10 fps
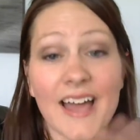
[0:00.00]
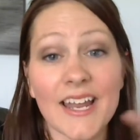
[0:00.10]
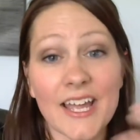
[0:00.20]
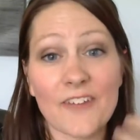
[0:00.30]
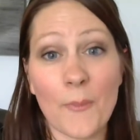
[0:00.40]

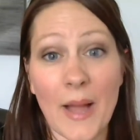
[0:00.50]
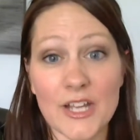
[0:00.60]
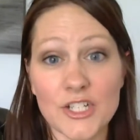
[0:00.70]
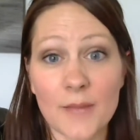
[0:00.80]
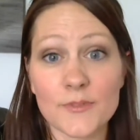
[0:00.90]
and i have
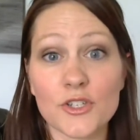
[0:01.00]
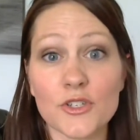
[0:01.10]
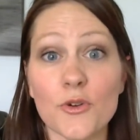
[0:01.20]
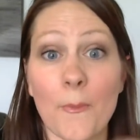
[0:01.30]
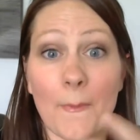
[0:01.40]
my job to
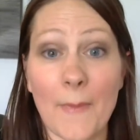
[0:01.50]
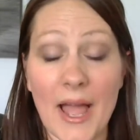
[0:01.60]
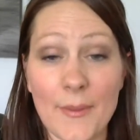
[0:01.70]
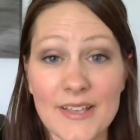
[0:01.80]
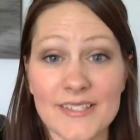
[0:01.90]
do
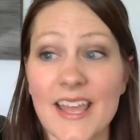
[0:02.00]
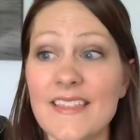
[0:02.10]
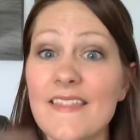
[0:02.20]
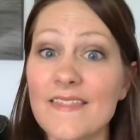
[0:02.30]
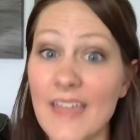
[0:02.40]
my best
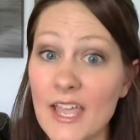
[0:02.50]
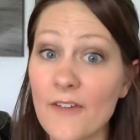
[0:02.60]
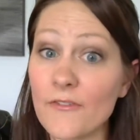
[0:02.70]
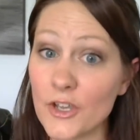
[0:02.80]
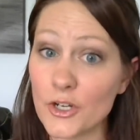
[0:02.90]
and then they
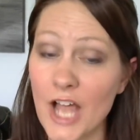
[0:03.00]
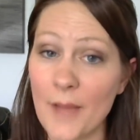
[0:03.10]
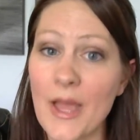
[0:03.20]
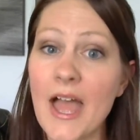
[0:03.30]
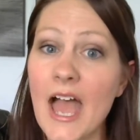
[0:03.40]
have their
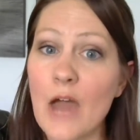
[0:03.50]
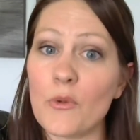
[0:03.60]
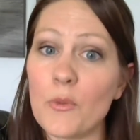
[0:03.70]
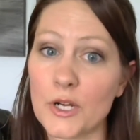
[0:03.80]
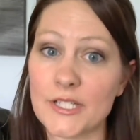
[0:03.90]
job
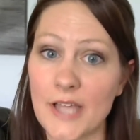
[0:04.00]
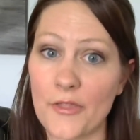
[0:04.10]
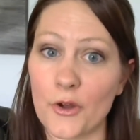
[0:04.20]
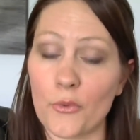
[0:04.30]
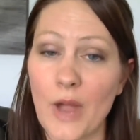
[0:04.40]
and we work
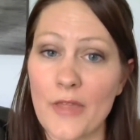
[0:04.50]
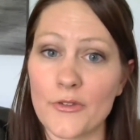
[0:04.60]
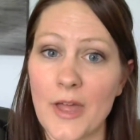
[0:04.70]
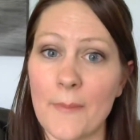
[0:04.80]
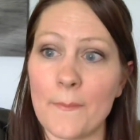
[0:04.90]
together
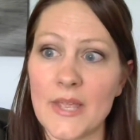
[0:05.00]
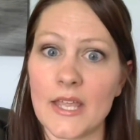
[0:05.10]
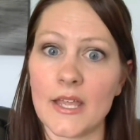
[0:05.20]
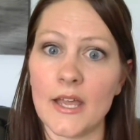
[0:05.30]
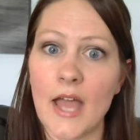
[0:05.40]
rather than
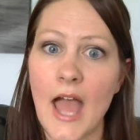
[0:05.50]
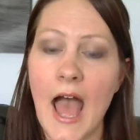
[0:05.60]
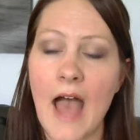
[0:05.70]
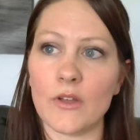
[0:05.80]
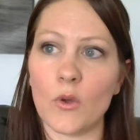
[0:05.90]
me
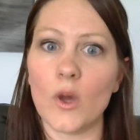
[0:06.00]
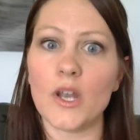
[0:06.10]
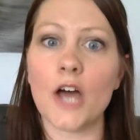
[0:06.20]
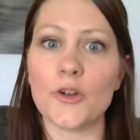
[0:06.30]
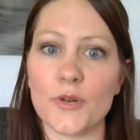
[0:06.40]
having
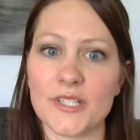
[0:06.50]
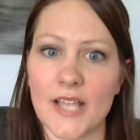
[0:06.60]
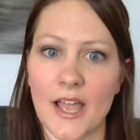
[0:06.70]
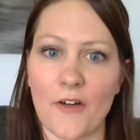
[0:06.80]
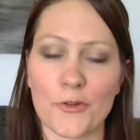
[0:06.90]

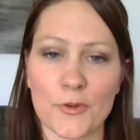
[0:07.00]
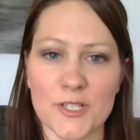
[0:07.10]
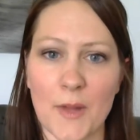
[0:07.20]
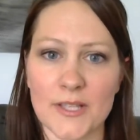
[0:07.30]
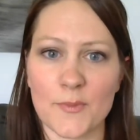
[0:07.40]
100% of the
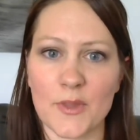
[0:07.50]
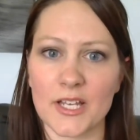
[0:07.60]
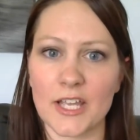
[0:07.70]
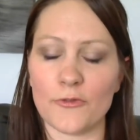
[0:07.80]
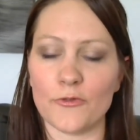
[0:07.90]

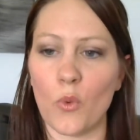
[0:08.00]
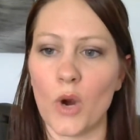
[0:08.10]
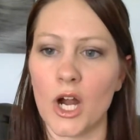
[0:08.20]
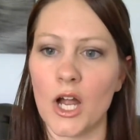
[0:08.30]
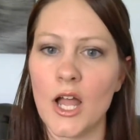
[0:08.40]
responsibility
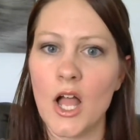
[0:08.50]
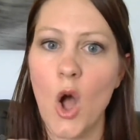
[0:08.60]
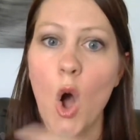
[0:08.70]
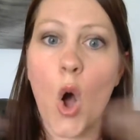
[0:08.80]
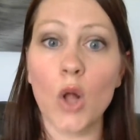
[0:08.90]
for
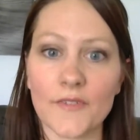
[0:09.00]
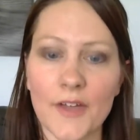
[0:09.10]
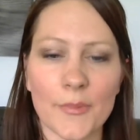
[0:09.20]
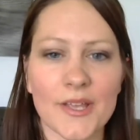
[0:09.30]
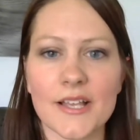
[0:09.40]
all of
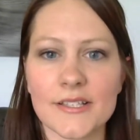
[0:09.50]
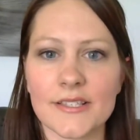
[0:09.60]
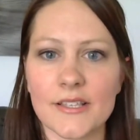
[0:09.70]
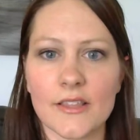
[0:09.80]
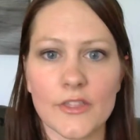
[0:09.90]
it
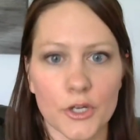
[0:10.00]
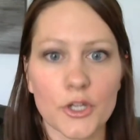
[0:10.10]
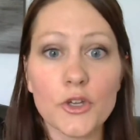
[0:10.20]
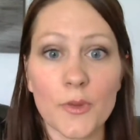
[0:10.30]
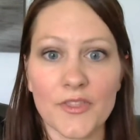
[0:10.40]
because they're
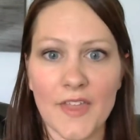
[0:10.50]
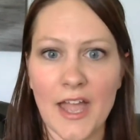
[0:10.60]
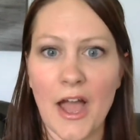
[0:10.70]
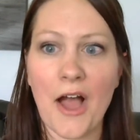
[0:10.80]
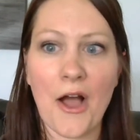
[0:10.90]
human
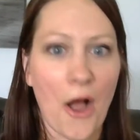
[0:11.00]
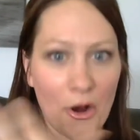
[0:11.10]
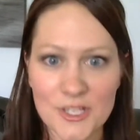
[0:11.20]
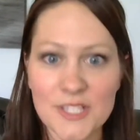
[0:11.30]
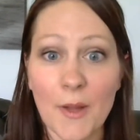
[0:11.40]
they
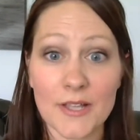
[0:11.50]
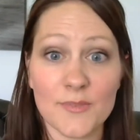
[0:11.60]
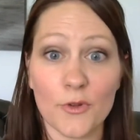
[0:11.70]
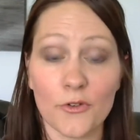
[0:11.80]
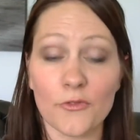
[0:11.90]
are
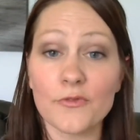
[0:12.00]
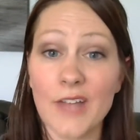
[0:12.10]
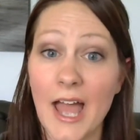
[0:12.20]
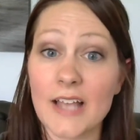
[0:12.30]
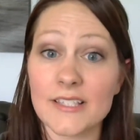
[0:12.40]
responsible
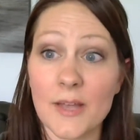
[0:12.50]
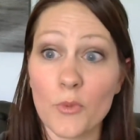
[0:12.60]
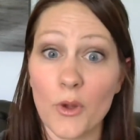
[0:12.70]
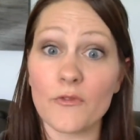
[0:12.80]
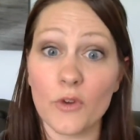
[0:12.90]
at
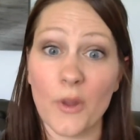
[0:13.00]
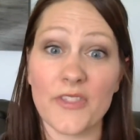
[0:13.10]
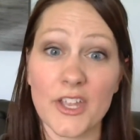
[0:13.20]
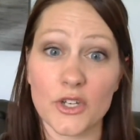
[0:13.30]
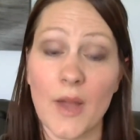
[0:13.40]
some point for
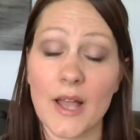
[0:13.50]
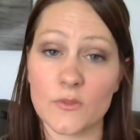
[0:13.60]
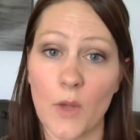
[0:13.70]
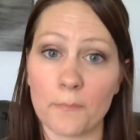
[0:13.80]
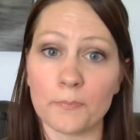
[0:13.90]
what they do
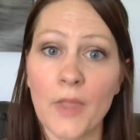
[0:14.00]
as well.